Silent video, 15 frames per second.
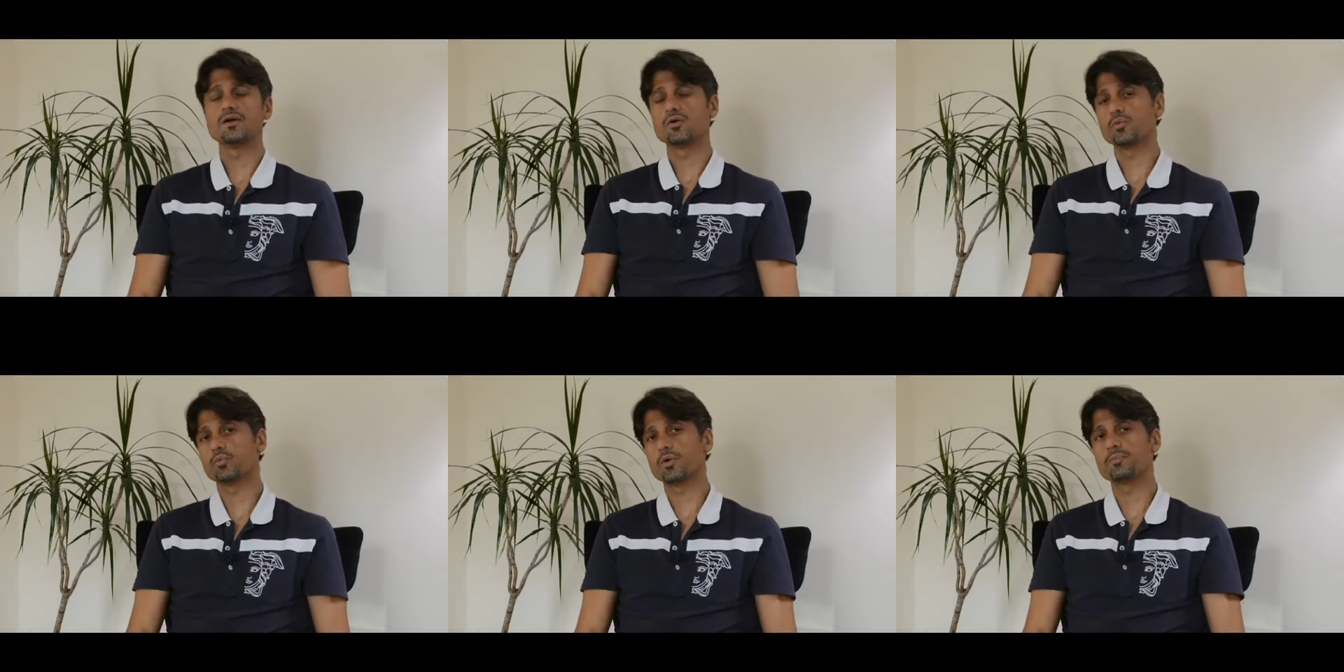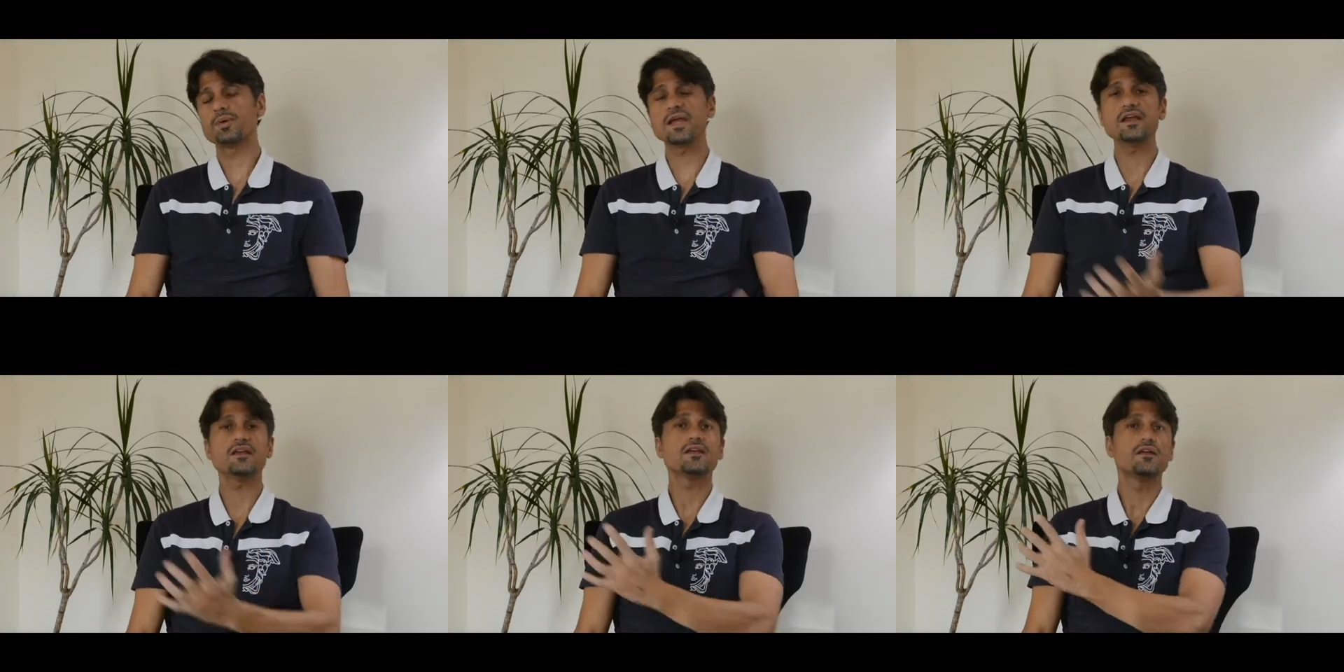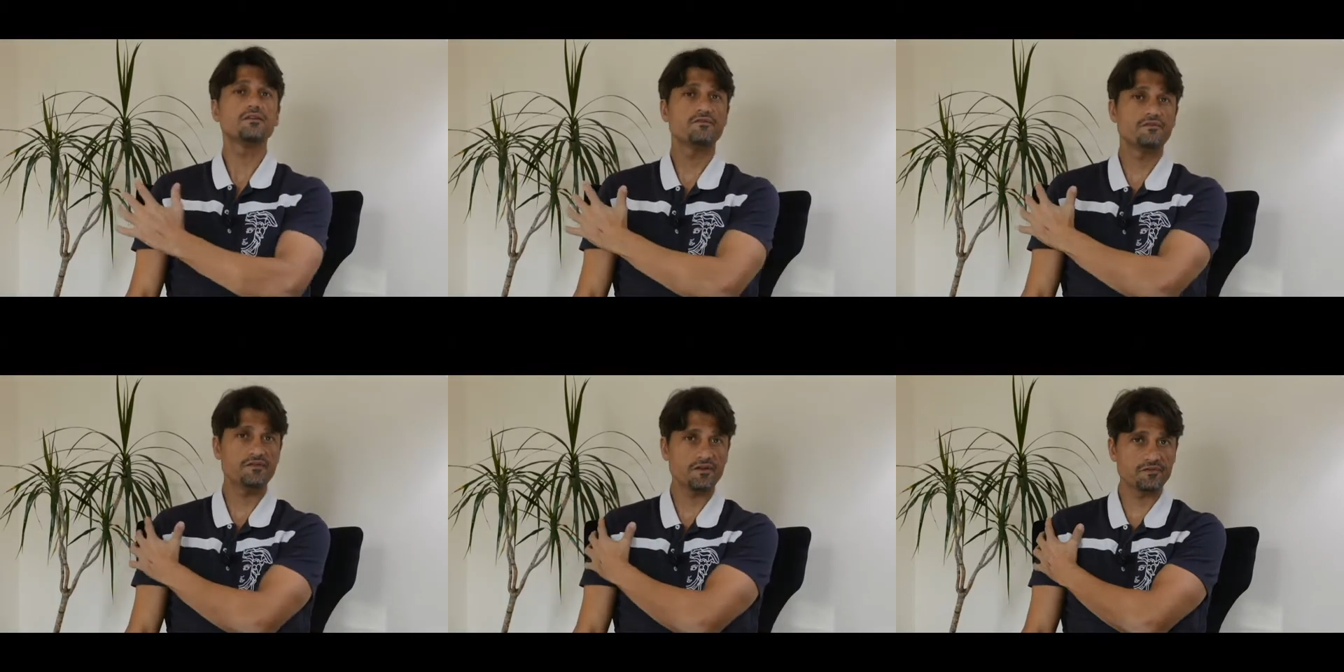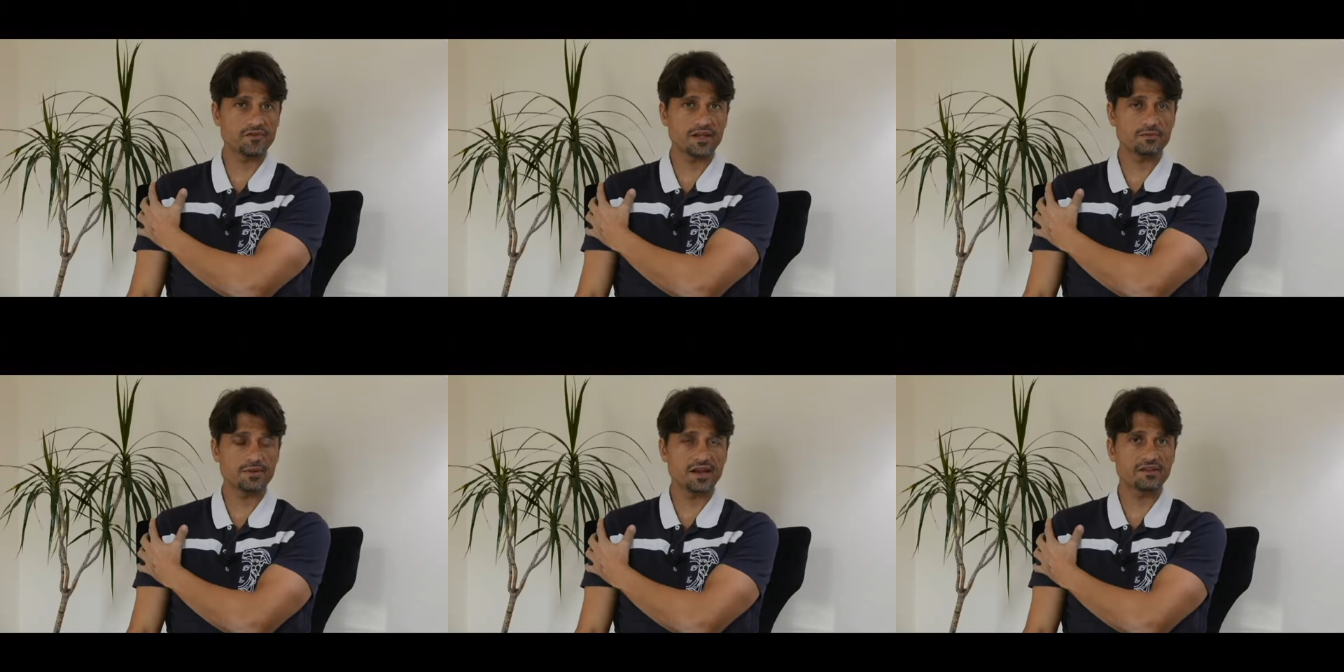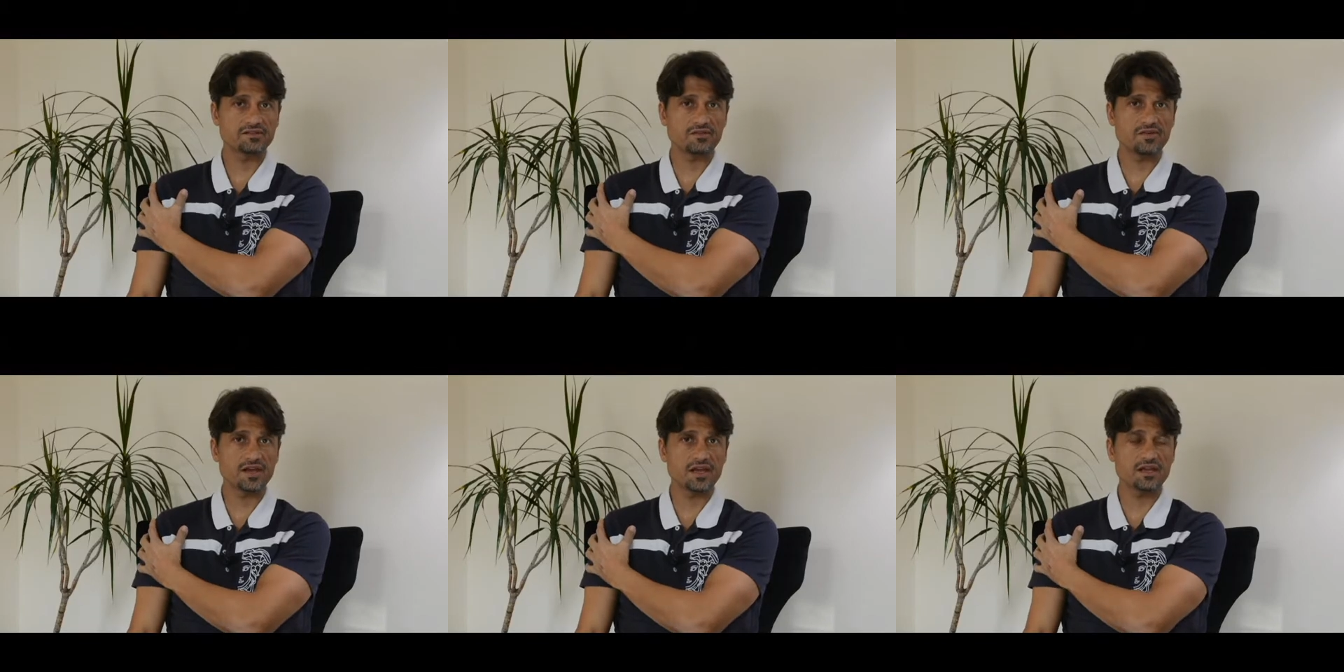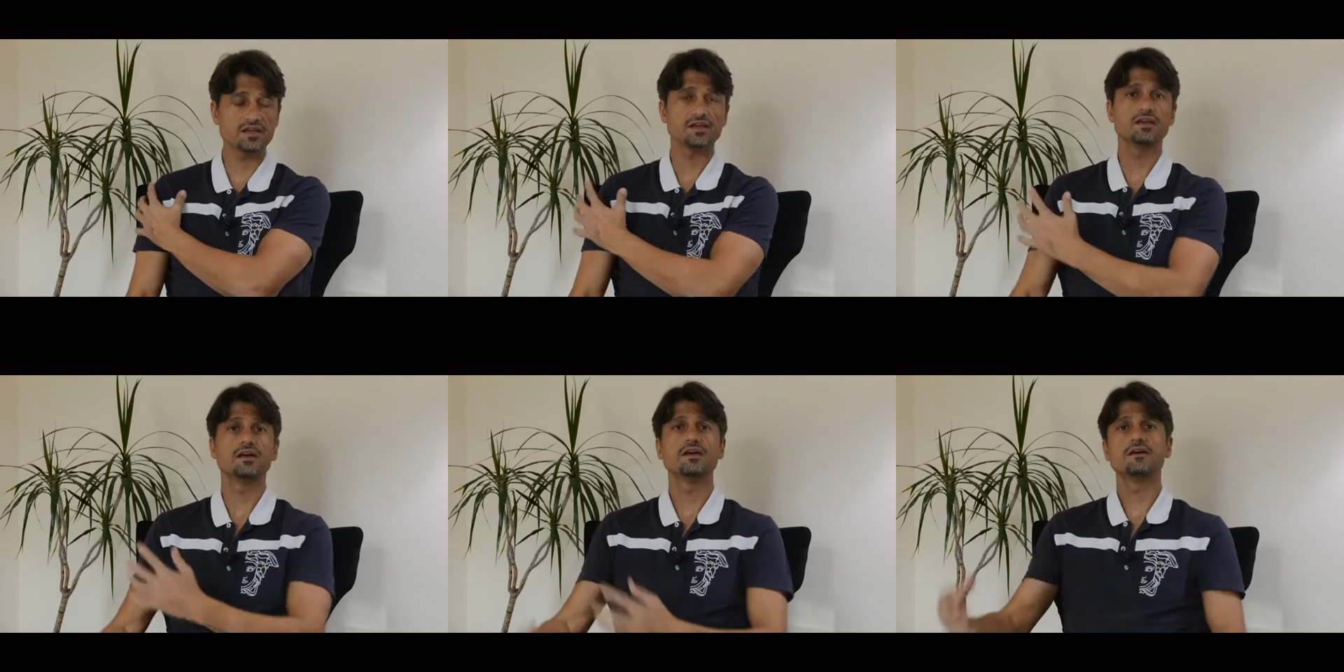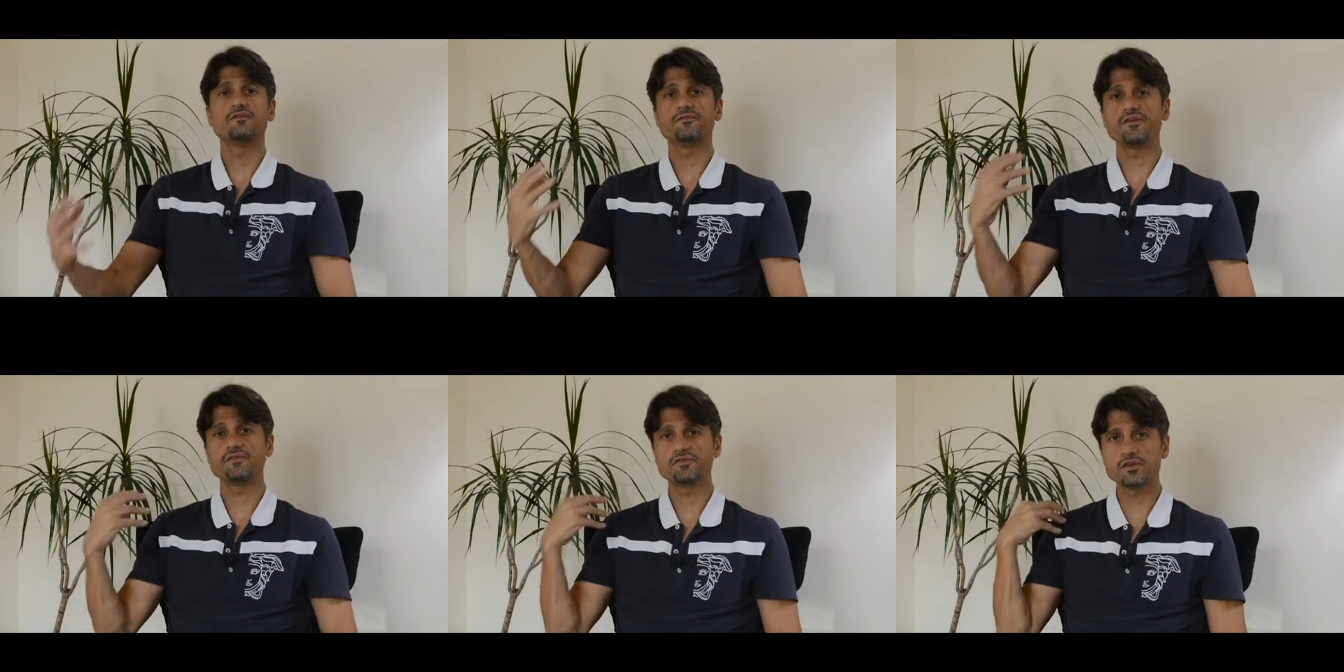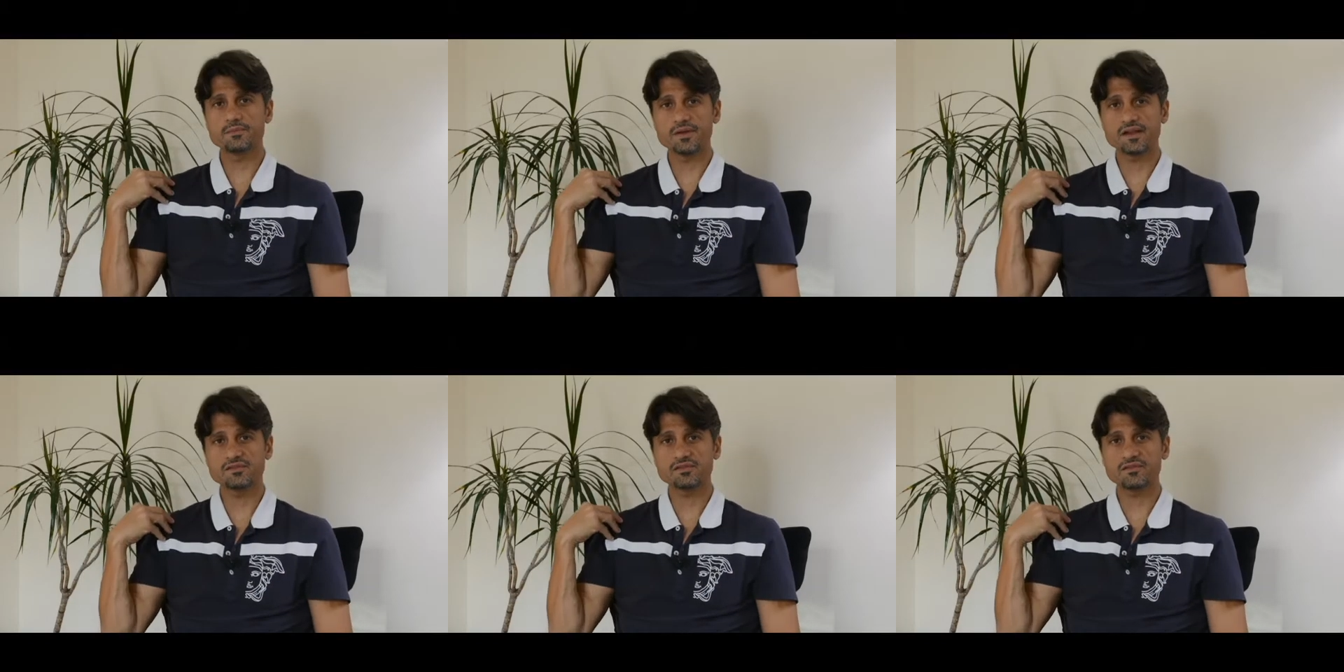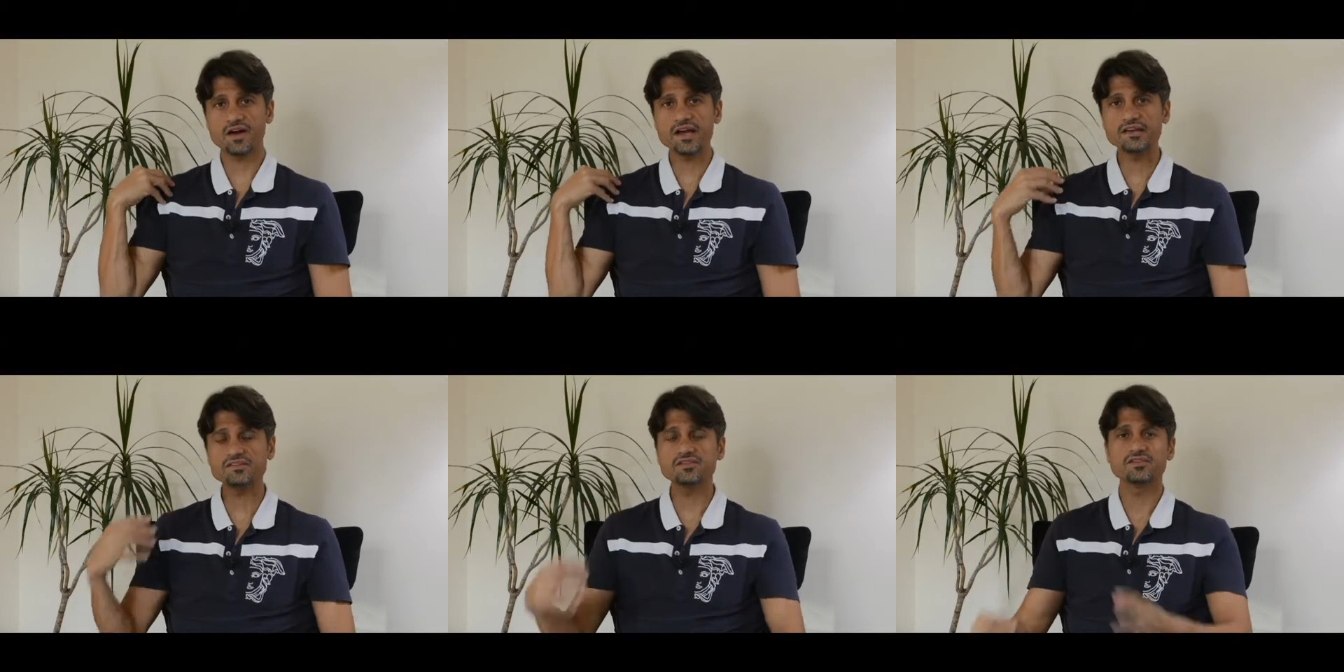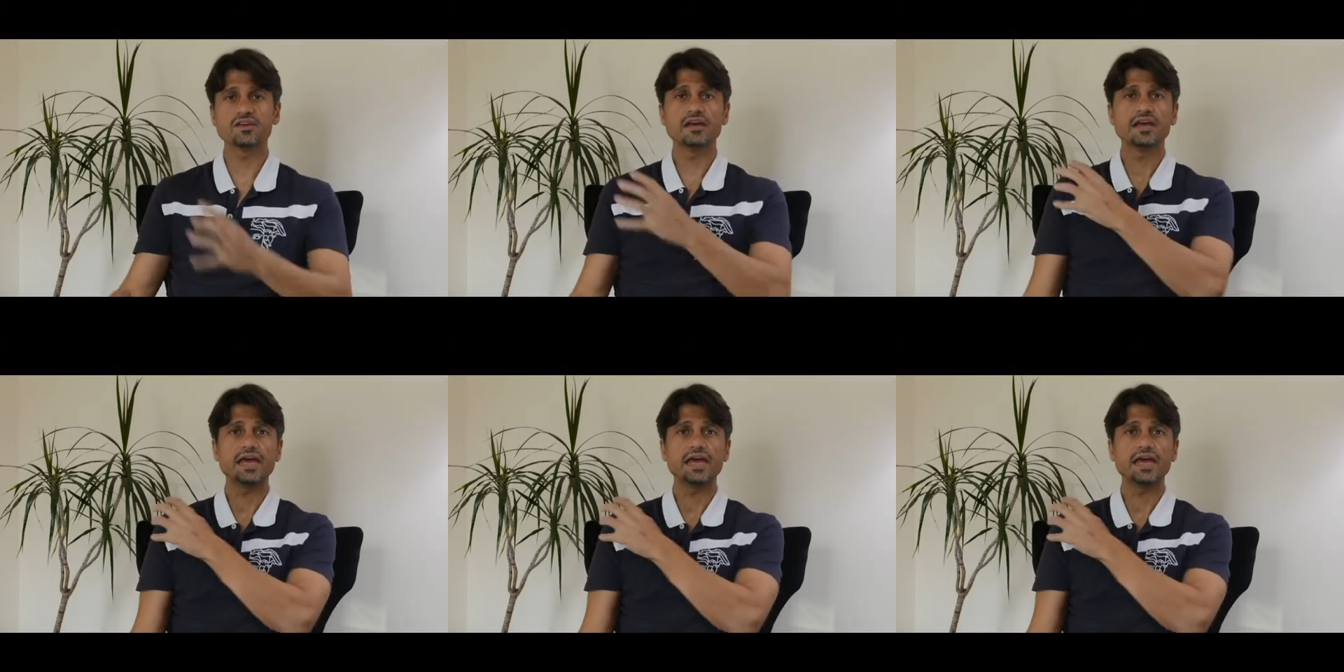Repeat 15 minutes of heat, 15 minutes of ice,